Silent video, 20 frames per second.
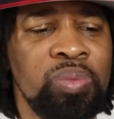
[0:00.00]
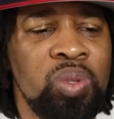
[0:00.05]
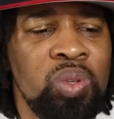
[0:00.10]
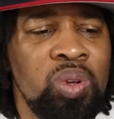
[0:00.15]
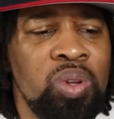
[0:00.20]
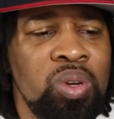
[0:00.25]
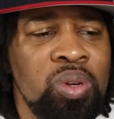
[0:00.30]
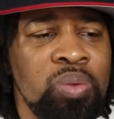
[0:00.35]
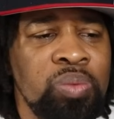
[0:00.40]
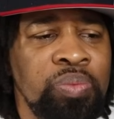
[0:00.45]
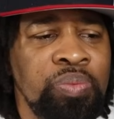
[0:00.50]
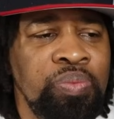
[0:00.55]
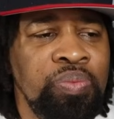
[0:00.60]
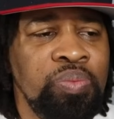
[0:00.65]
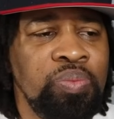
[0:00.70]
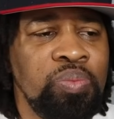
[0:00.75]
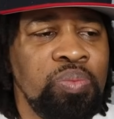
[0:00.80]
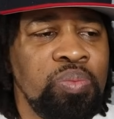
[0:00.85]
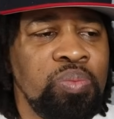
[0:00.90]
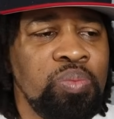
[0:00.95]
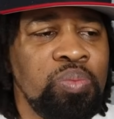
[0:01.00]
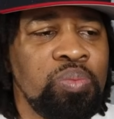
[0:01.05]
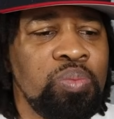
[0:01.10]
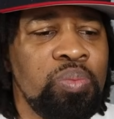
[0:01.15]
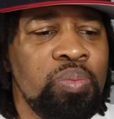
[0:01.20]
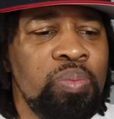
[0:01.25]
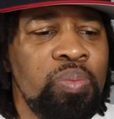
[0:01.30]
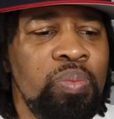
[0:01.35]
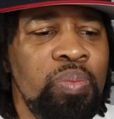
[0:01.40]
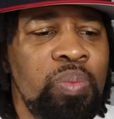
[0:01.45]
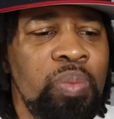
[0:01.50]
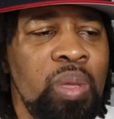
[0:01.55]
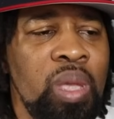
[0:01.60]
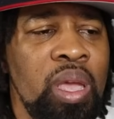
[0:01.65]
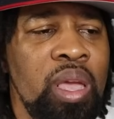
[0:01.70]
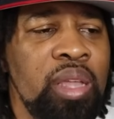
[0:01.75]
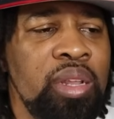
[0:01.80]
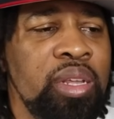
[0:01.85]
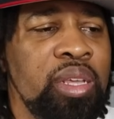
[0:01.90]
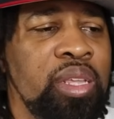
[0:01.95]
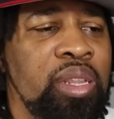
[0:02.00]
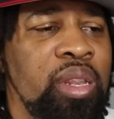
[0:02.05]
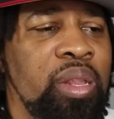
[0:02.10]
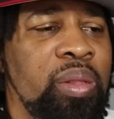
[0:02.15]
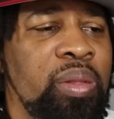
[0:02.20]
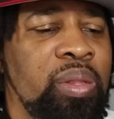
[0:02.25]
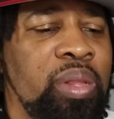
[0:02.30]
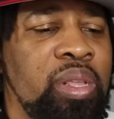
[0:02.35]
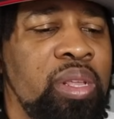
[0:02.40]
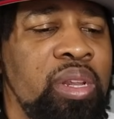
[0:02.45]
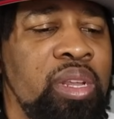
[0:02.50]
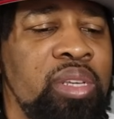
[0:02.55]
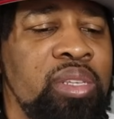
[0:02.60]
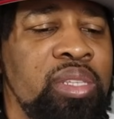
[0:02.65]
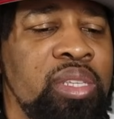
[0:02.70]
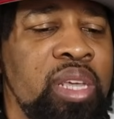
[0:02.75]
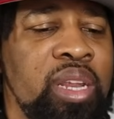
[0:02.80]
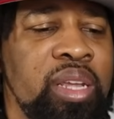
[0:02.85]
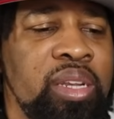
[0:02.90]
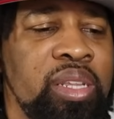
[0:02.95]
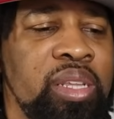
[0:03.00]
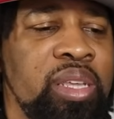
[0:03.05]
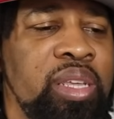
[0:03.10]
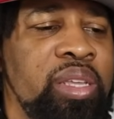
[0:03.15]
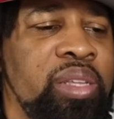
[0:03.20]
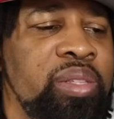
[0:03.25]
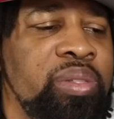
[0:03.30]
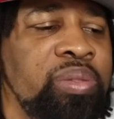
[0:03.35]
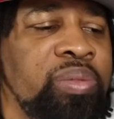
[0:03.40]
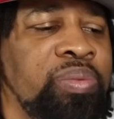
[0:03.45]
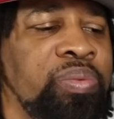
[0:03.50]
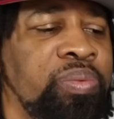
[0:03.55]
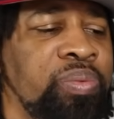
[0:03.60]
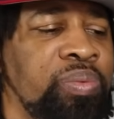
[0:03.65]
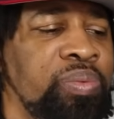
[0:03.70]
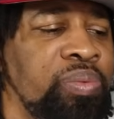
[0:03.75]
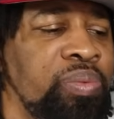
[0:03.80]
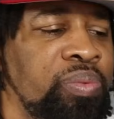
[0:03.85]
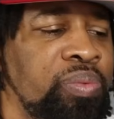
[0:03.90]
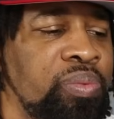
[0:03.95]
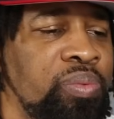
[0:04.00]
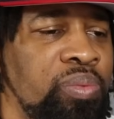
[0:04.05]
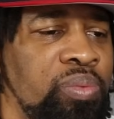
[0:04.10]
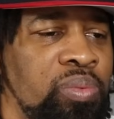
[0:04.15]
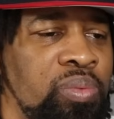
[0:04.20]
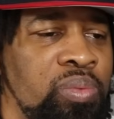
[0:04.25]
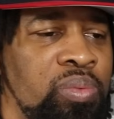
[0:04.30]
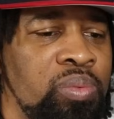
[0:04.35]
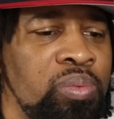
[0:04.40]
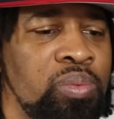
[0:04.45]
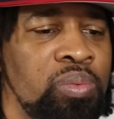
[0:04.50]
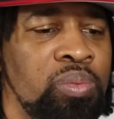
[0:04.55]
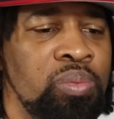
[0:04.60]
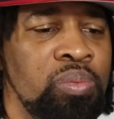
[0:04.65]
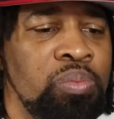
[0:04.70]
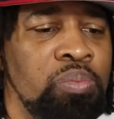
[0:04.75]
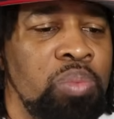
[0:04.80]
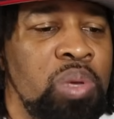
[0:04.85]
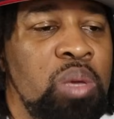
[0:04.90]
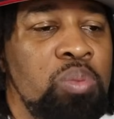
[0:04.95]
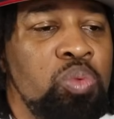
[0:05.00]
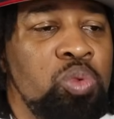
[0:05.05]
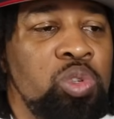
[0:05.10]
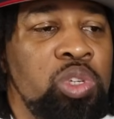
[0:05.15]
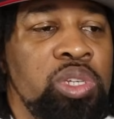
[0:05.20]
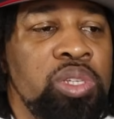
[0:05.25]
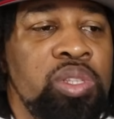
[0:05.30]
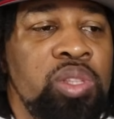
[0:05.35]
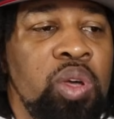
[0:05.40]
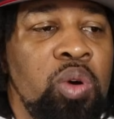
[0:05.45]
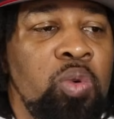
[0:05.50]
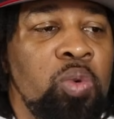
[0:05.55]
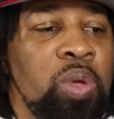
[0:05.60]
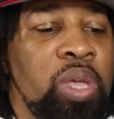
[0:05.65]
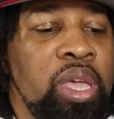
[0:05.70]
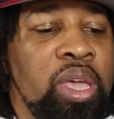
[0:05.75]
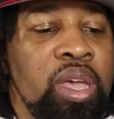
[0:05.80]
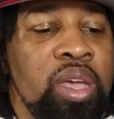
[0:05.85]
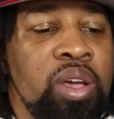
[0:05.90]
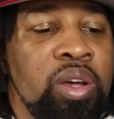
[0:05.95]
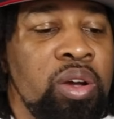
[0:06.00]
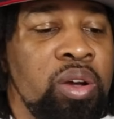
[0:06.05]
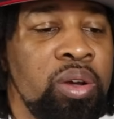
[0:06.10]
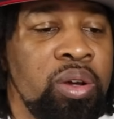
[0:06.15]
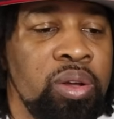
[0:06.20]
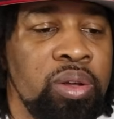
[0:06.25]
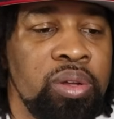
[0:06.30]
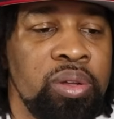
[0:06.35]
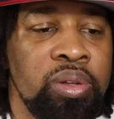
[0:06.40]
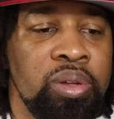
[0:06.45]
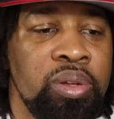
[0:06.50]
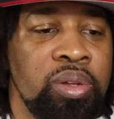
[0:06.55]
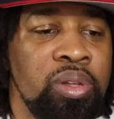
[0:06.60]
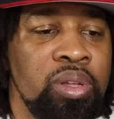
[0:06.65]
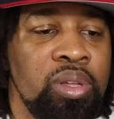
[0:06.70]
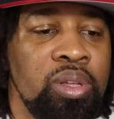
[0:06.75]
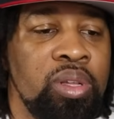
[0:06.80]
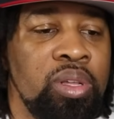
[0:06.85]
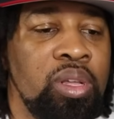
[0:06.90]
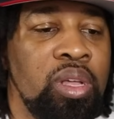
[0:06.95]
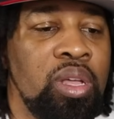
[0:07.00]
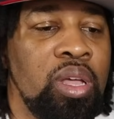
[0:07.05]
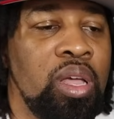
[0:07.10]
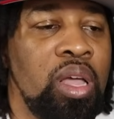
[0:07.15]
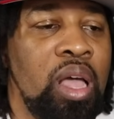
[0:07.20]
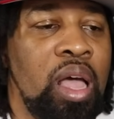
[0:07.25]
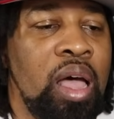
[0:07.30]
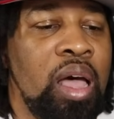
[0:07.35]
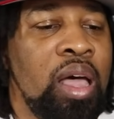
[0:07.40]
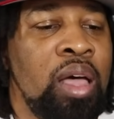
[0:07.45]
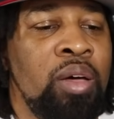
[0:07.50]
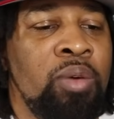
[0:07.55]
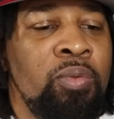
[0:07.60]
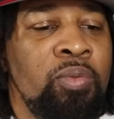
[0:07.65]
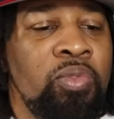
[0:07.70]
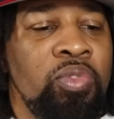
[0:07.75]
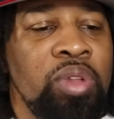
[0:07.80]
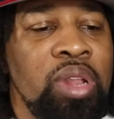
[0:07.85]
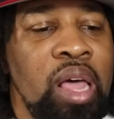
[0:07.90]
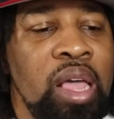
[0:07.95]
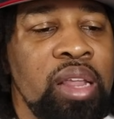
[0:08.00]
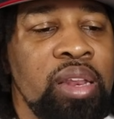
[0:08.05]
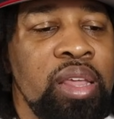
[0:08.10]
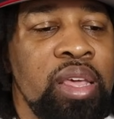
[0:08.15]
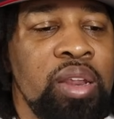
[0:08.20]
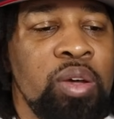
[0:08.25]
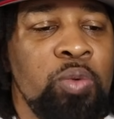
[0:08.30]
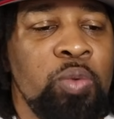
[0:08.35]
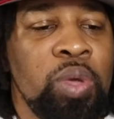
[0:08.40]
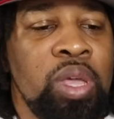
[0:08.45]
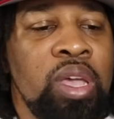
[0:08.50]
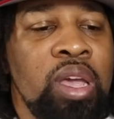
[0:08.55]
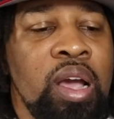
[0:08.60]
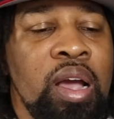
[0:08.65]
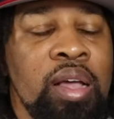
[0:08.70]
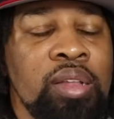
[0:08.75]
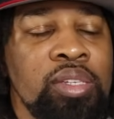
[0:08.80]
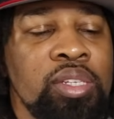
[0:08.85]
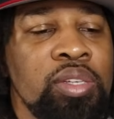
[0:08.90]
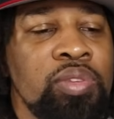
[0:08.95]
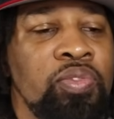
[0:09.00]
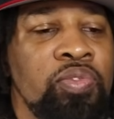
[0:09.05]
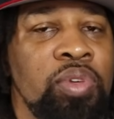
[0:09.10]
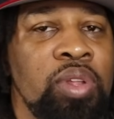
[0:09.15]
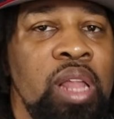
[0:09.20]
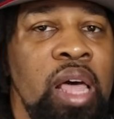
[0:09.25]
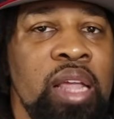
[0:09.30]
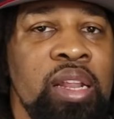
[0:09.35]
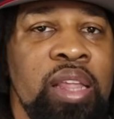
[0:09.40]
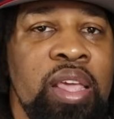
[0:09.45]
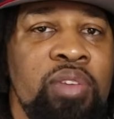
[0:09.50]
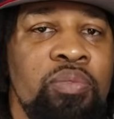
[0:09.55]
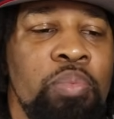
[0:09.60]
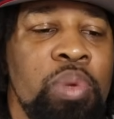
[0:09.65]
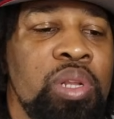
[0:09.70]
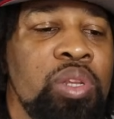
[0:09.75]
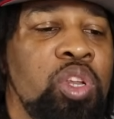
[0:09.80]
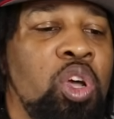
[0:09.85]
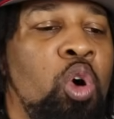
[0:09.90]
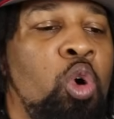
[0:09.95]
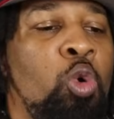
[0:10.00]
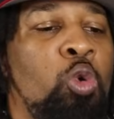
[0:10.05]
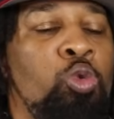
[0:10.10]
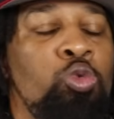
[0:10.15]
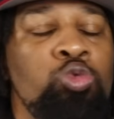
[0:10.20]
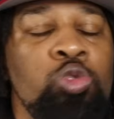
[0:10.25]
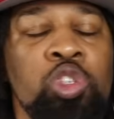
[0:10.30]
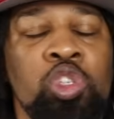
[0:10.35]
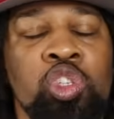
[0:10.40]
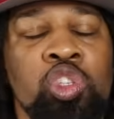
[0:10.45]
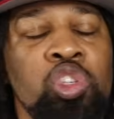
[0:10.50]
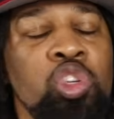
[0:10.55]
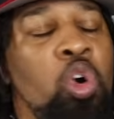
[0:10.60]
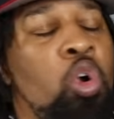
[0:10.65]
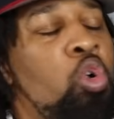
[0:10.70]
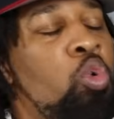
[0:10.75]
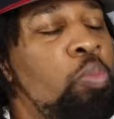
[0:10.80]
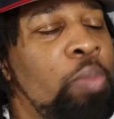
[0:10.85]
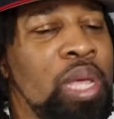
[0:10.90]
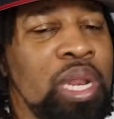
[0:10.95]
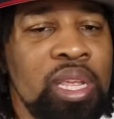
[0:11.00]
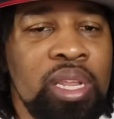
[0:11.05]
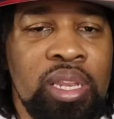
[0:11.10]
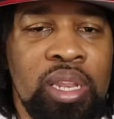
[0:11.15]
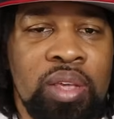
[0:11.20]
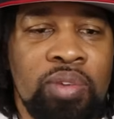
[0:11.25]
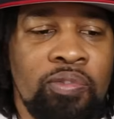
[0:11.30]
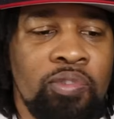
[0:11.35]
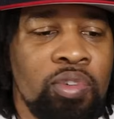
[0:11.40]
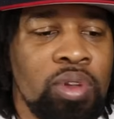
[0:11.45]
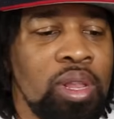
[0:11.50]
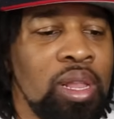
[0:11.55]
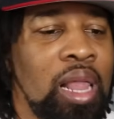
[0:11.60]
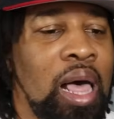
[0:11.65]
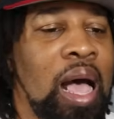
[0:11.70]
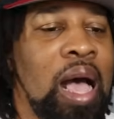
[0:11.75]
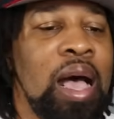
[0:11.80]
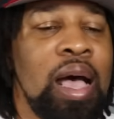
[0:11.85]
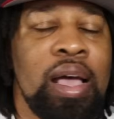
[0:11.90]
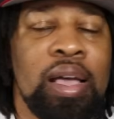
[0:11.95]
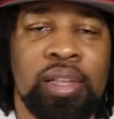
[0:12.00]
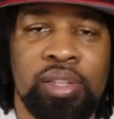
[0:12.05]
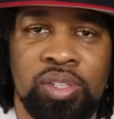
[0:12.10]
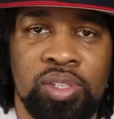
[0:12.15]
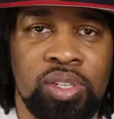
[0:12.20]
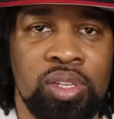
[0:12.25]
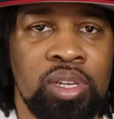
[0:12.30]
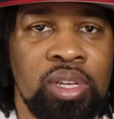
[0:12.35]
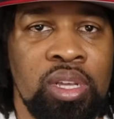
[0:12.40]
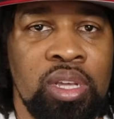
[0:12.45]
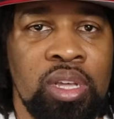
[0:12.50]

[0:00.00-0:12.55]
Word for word: you know? And then they said at the end, people just don't care. I don't feel like they don't care. I just feel like they've been told so many different lies